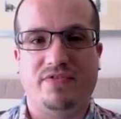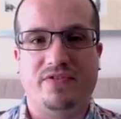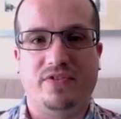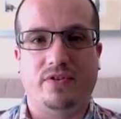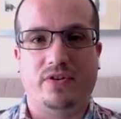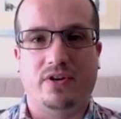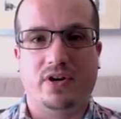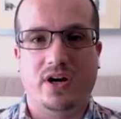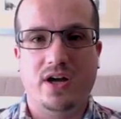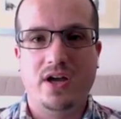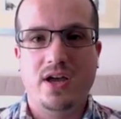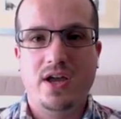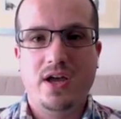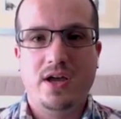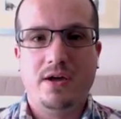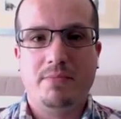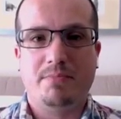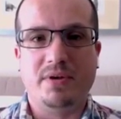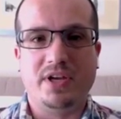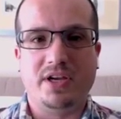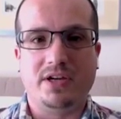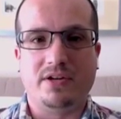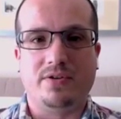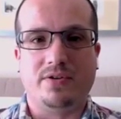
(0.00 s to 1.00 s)
for
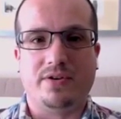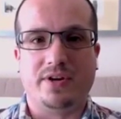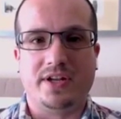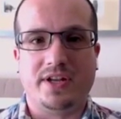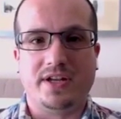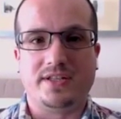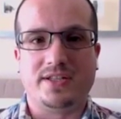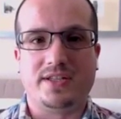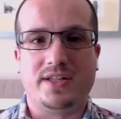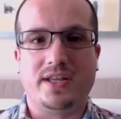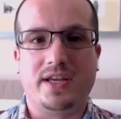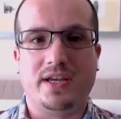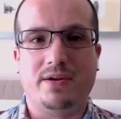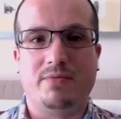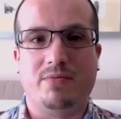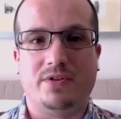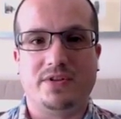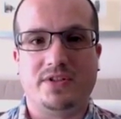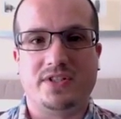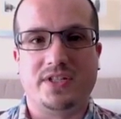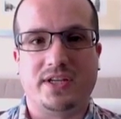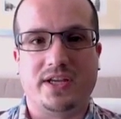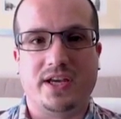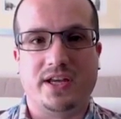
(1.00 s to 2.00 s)
Bitcoin as they
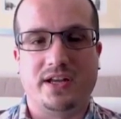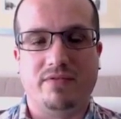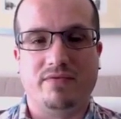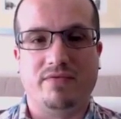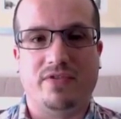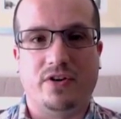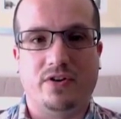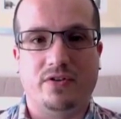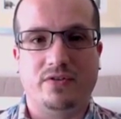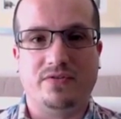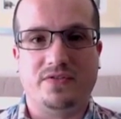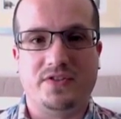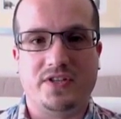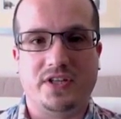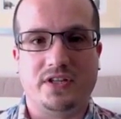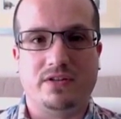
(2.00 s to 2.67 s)
want to get involved